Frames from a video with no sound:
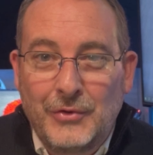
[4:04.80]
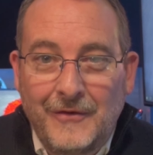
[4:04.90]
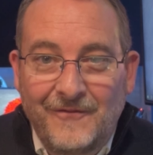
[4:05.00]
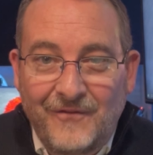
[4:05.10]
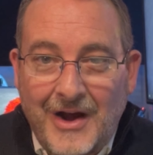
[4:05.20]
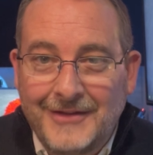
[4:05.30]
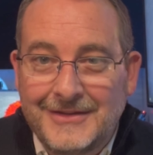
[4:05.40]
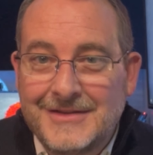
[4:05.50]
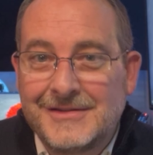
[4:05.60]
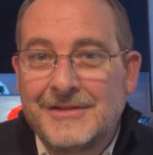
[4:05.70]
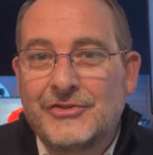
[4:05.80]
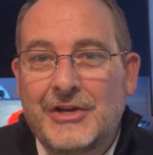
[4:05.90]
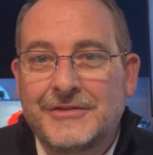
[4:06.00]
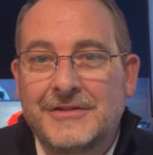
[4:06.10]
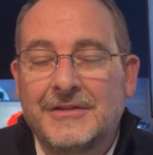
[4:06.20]
who fought this
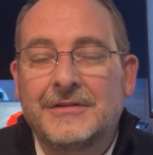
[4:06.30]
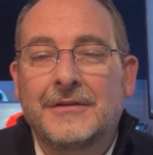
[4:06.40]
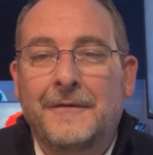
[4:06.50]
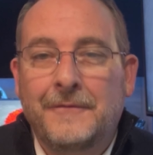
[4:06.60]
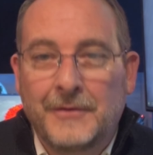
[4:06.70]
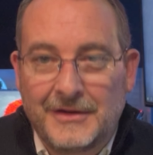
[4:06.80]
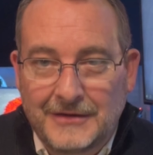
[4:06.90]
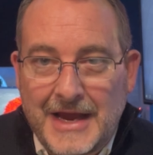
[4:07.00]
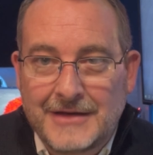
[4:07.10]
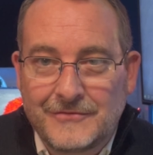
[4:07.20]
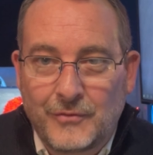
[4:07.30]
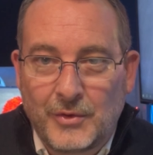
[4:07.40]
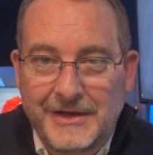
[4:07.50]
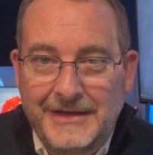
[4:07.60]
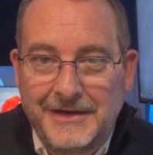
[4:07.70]
injustice for the last
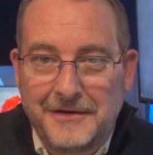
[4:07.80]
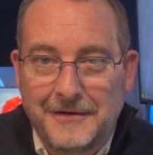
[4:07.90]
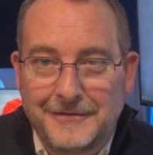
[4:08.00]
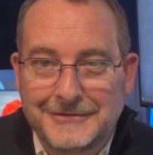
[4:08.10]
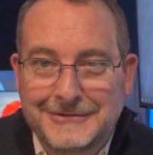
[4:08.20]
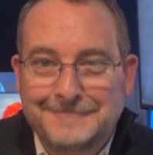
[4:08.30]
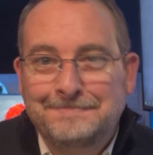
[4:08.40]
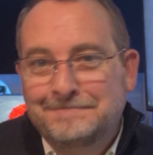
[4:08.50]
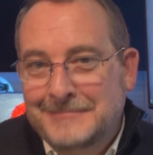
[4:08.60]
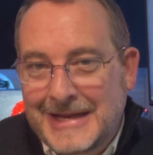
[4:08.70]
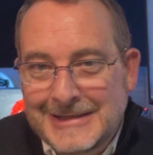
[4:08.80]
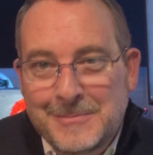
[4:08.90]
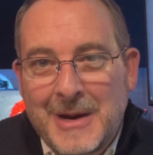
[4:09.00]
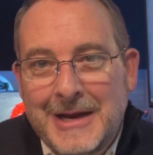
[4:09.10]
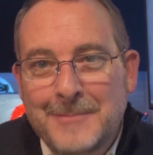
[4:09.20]
40 years.
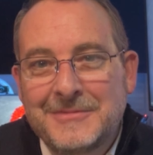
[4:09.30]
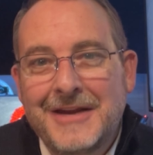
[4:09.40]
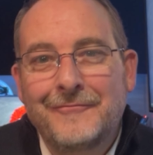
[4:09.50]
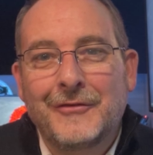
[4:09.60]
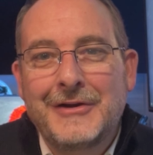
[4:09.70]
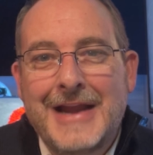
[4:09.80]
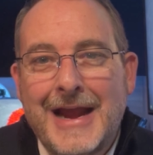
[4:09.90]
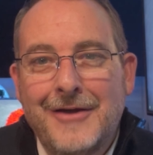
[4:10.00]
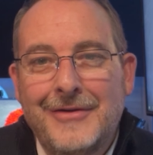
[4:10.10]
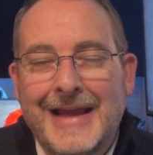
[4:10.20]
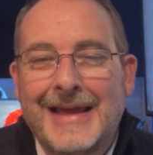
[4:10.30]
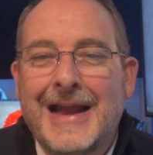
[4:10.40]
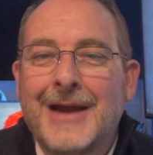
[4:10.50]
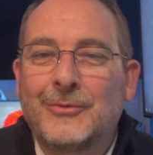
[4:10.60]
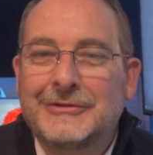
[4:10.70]
That's my update for now, and
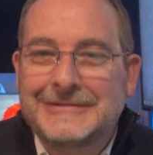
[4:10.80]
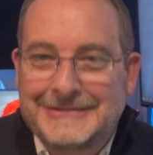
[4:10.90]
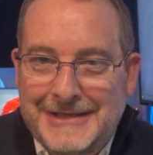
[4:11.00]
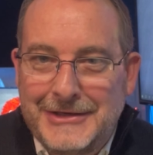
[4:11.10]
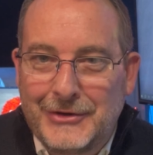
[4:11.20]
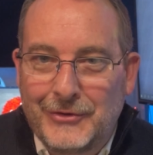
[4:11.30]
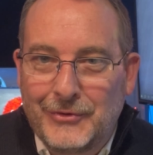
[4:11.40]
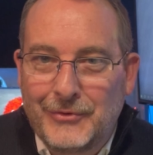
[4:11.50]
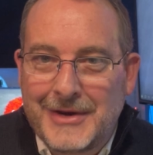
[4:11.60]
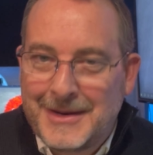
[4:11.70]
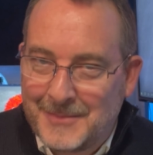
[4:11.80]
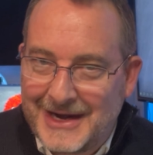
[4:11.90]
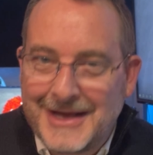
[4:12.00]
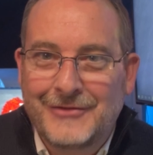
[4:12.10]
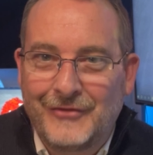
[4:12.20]
I will see you in
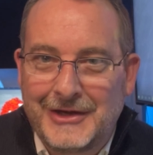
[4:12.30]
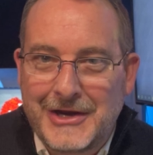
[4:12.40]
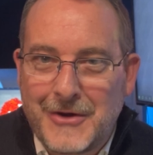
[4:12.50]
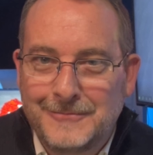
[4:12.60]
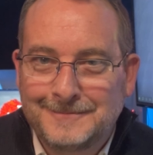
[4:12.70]
my next video.